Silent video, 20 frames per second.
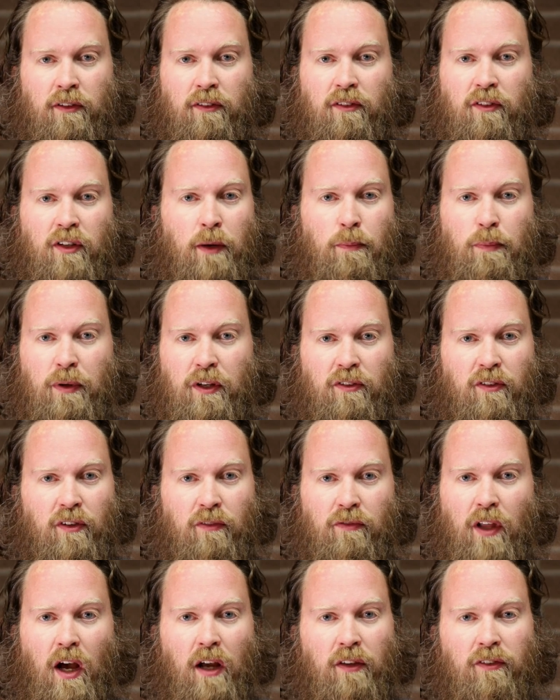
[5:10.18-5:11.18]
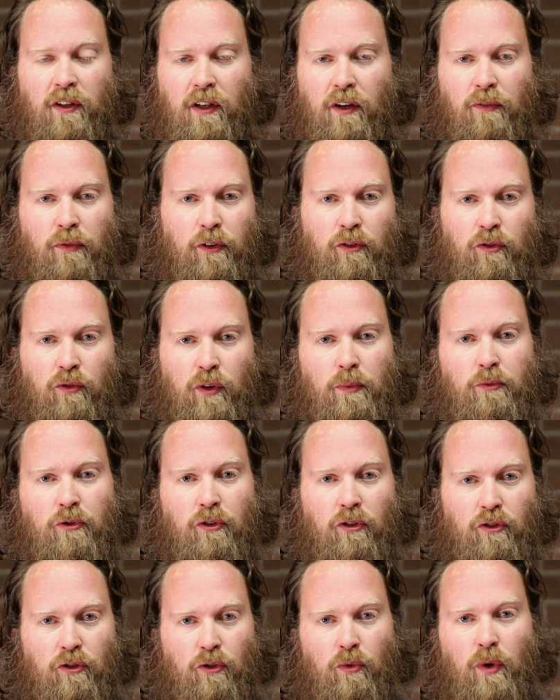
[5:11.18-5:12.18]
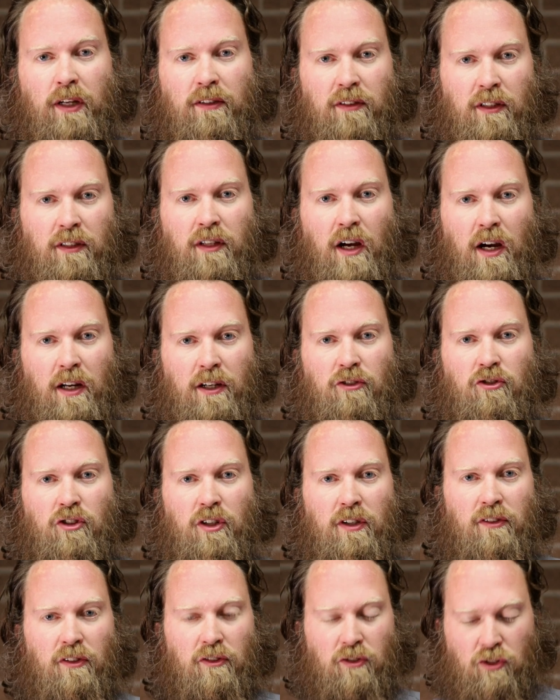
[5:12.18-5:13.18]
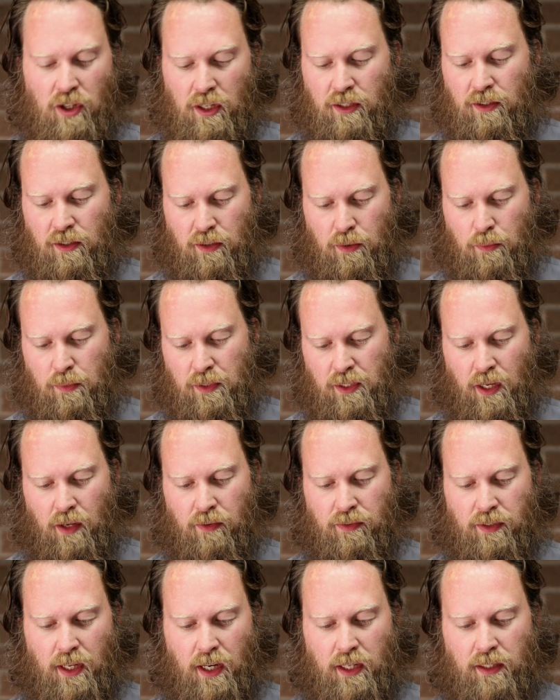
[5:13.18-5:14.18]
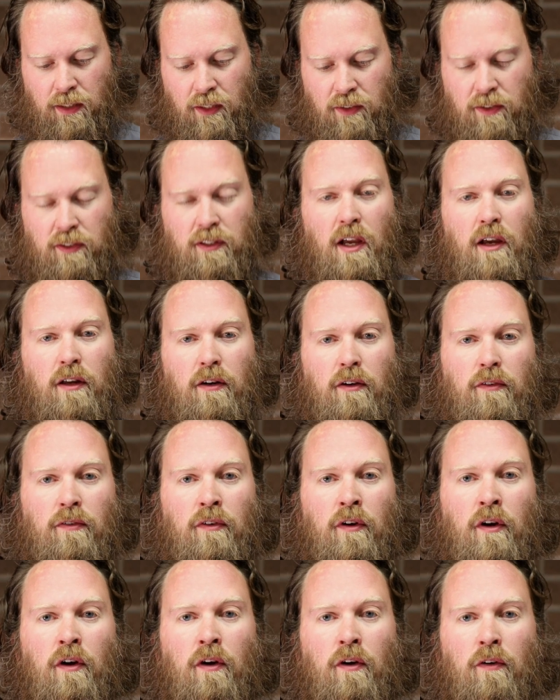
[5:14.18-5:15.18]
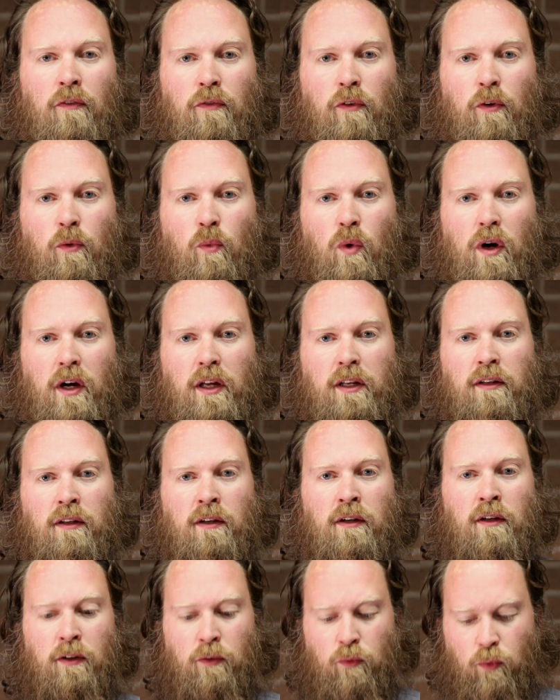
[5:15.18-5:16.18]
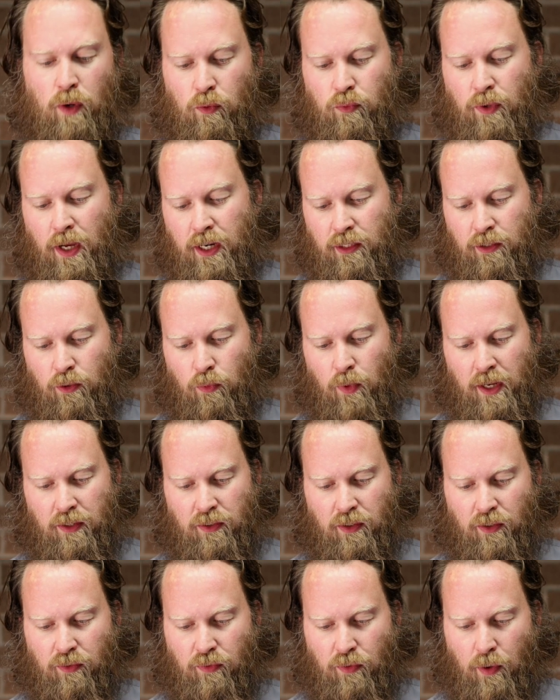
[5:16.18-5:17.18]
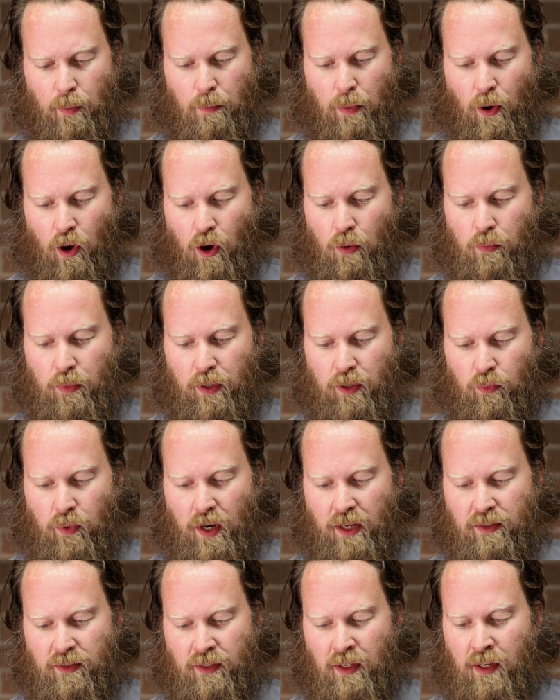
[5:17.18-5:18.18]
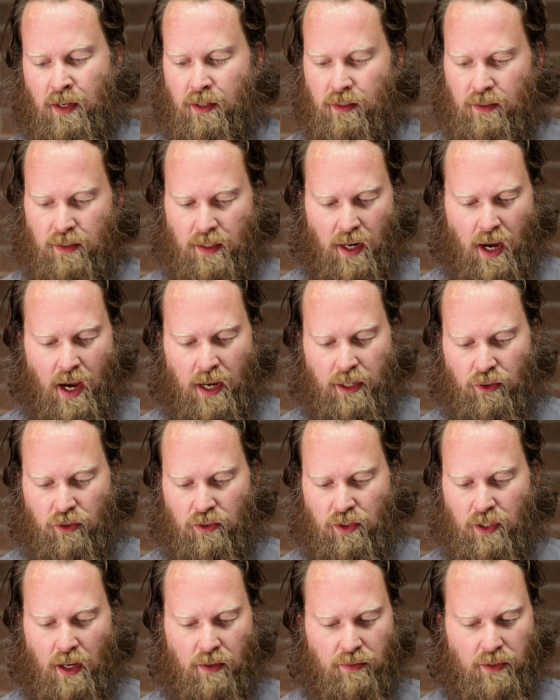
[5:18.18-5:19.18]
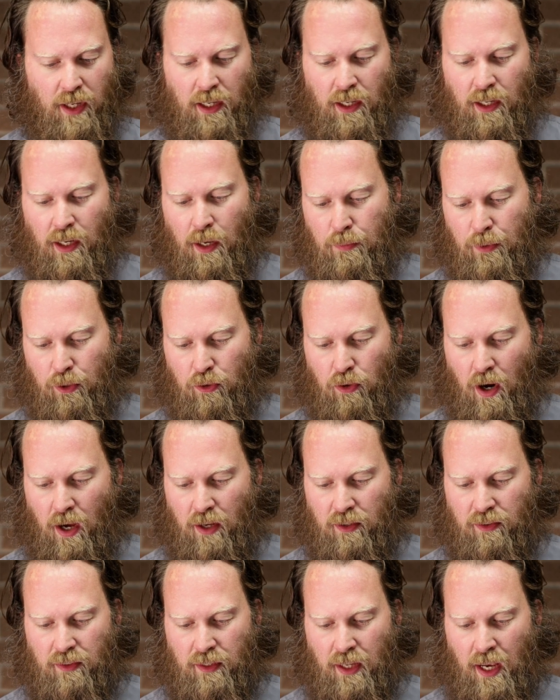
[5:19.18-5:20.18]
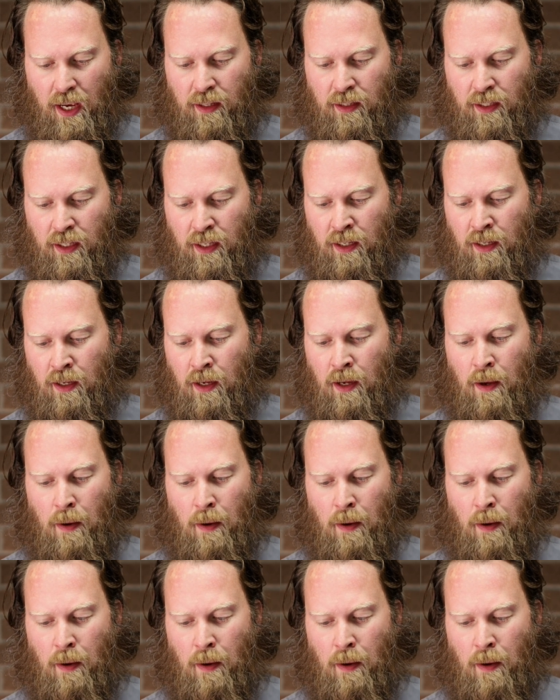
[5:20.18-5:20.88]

snippets of lots of different scriptures directly tied to Jesus. Jesus himself setting the standard for running the races from Paul, but the rest, denying yourself, taking up your cross daily,